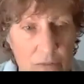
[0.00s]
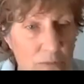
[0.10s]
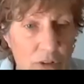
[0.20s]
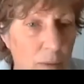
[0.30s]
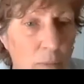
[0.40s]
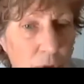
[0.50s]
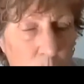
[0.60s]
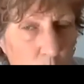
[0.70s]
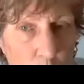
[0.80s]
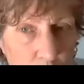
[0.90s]
temporary
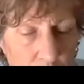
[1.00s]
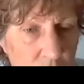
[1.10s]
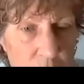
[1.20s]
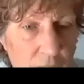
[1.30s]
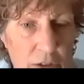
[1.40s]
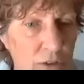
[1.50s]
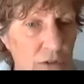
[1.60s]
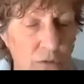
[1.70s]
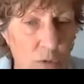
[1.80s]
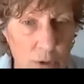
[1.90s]
water containers of
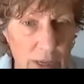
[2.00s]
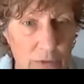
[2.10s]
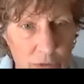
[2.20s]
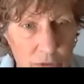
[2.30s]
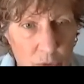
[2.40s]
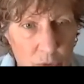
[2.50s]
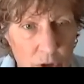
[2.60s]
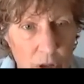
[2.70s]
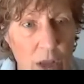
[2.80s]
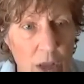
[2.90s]
whatever sort,
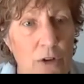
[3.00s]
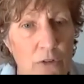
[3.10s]
to